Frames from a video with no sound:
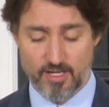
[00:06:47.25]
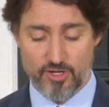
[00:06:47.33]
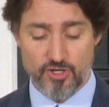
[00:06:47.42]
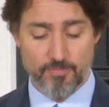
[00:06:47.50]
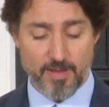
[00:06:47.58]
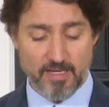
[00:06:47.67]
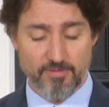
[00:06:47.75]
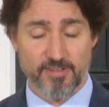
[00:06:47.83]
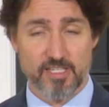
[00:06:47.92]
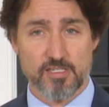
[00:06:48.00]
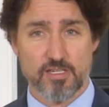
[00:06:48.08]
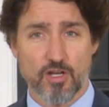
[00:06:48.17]
your
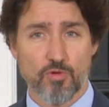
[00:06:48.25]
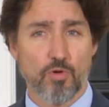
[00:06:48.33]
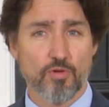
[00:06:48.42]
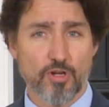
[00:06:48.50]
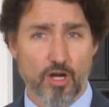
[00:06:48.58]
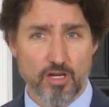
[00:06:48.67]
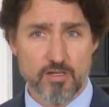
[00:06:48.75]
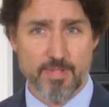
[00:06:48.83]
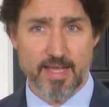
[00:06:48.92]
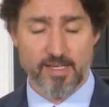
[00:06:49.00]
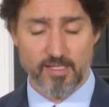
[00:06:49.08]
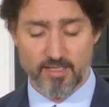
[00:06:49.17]
benefits won't
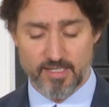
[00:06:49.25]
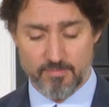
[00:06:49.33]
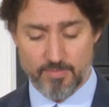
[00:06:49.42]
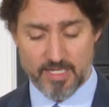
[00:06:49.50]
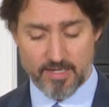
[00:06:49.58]
automatically be